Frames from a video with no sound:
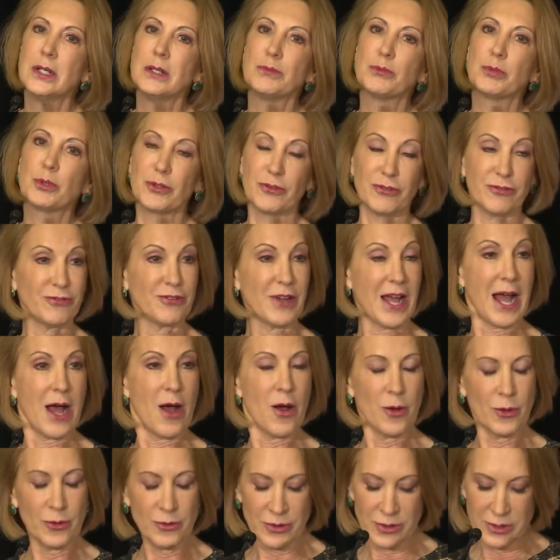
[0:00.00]

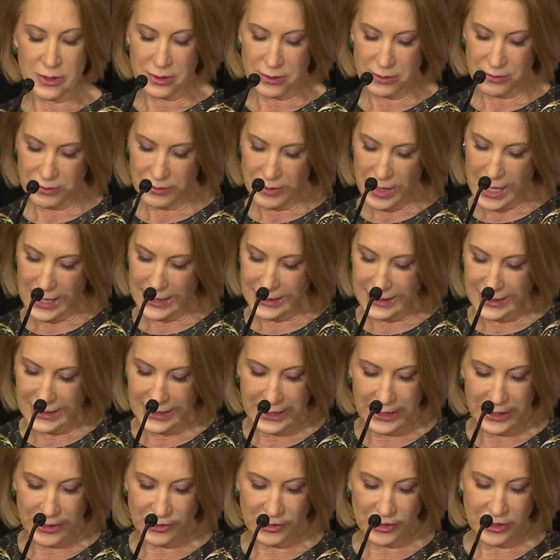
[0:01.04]
profound
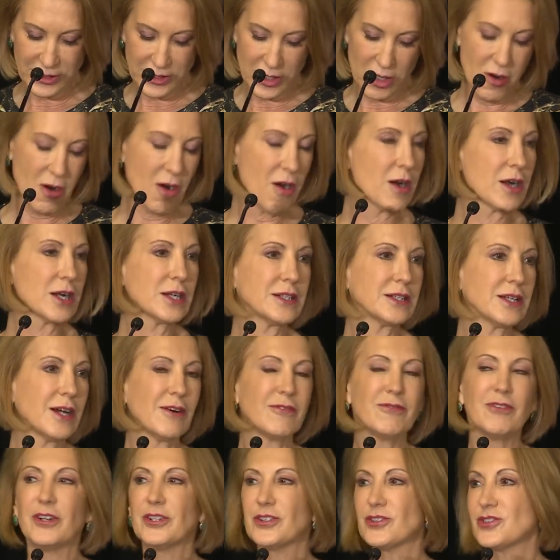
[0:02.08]
ideas at the heart
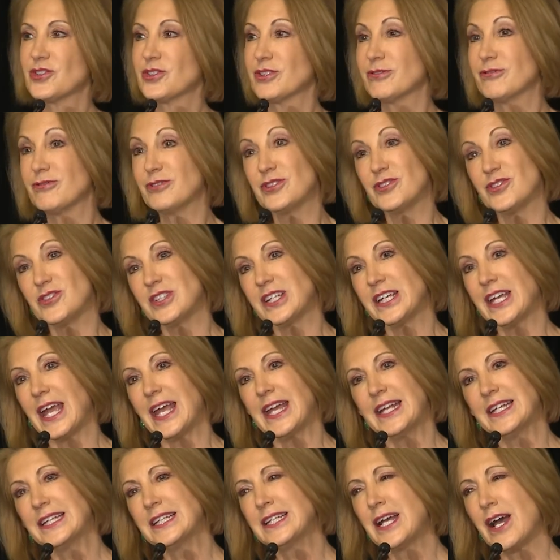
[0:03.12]
of a
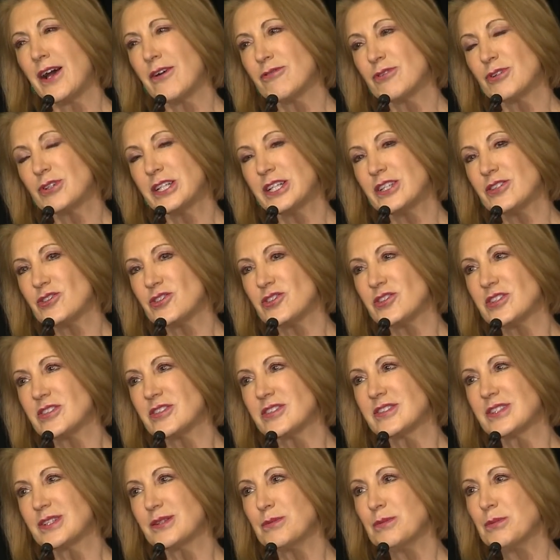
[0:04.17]
sophisticated governance
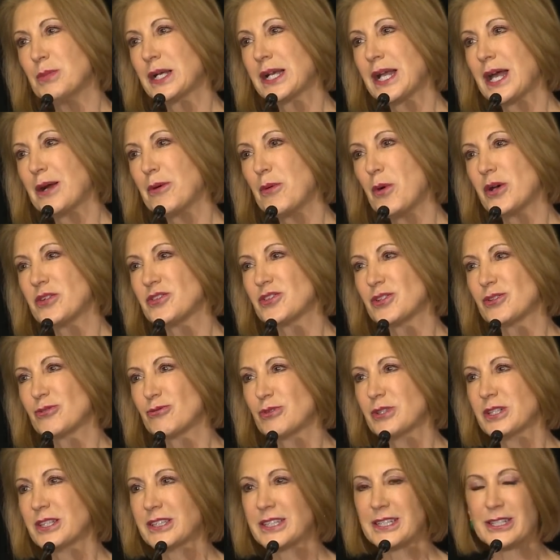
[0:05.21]
system, but I wasn't
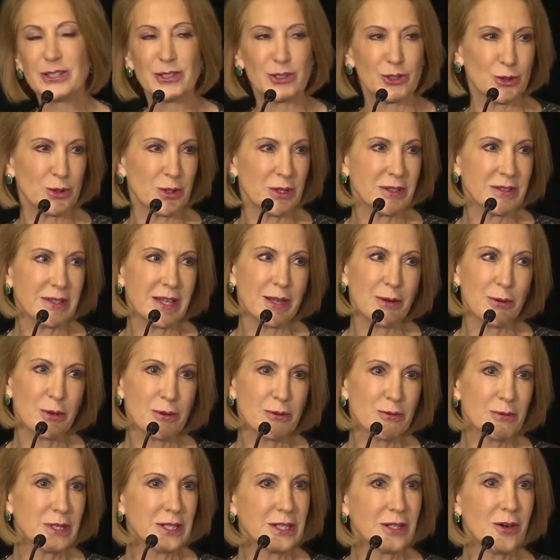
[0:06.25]
really sure they
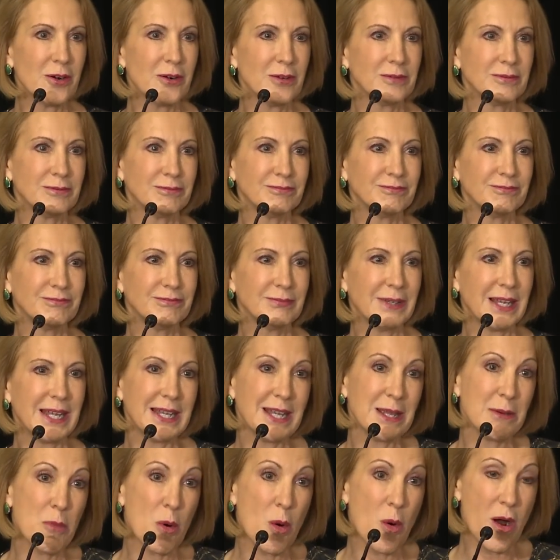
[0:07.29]
were real
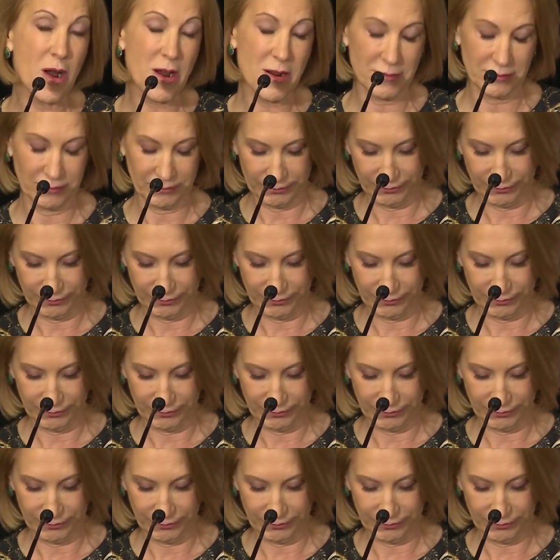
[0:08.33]
anymore.